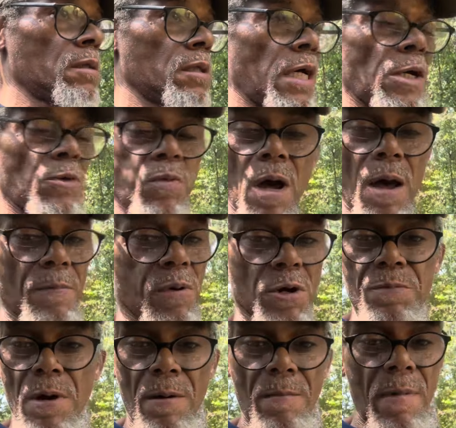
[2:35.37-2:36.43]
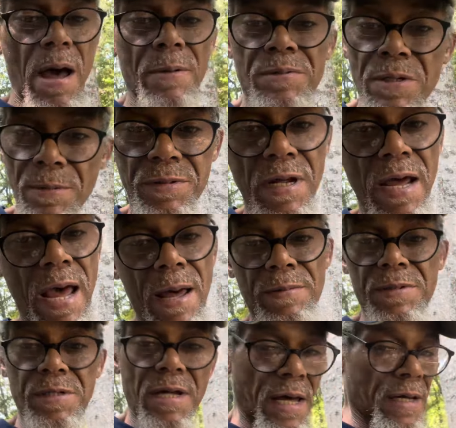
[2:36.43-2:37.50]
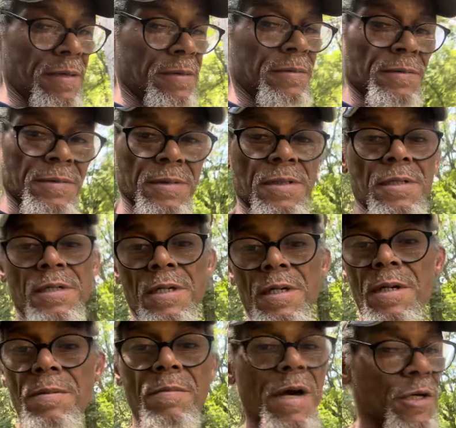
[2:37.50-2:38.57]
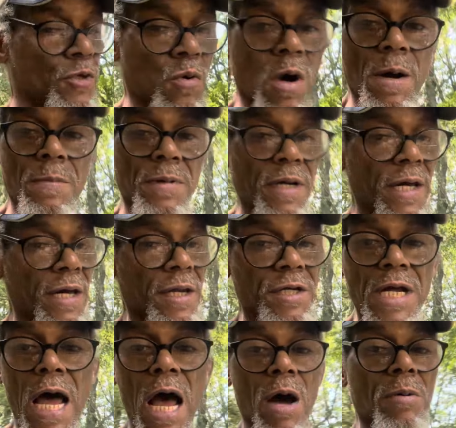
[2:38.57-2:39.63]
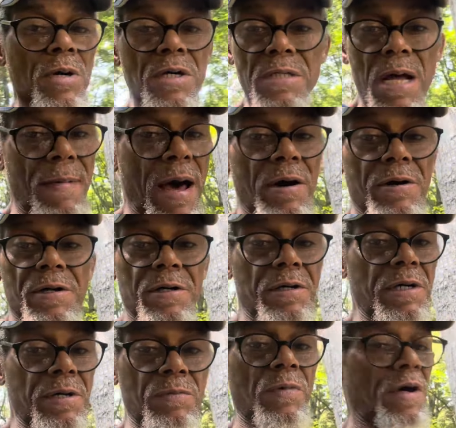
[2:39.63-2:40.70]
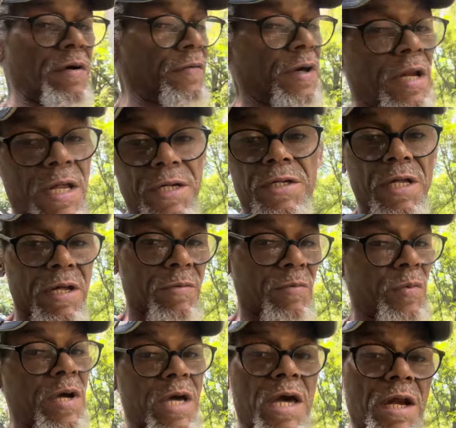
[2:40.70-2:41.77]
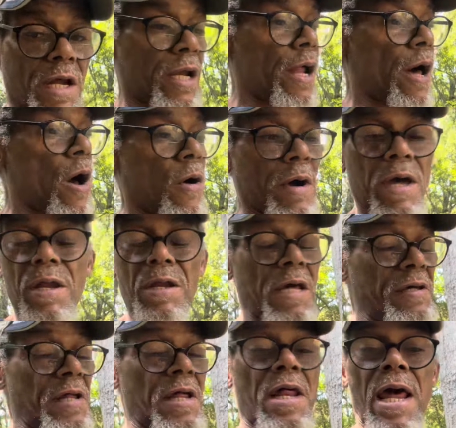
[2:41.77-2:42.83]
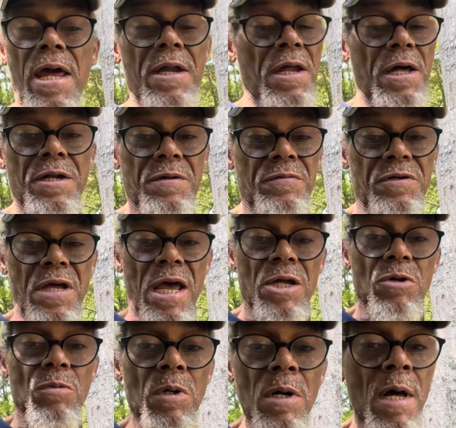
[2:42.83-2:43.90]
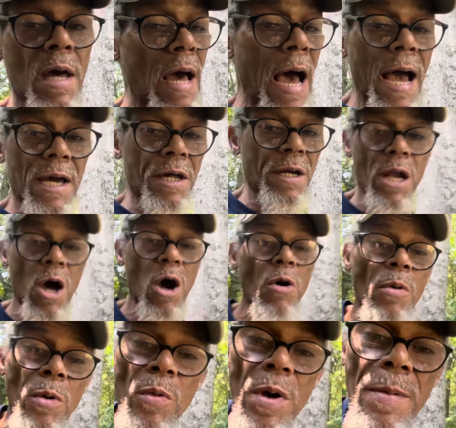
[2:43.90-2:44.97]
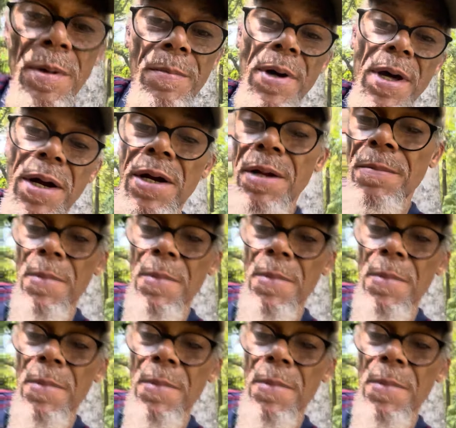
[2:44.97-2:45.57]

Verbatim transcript: That's why I brush my mouth several times a day. Make sure I'm clean and shower because I'm out hugging. Eh, eh, listen, if we getting along, it, it ain't nothing sexual. I get along with women better than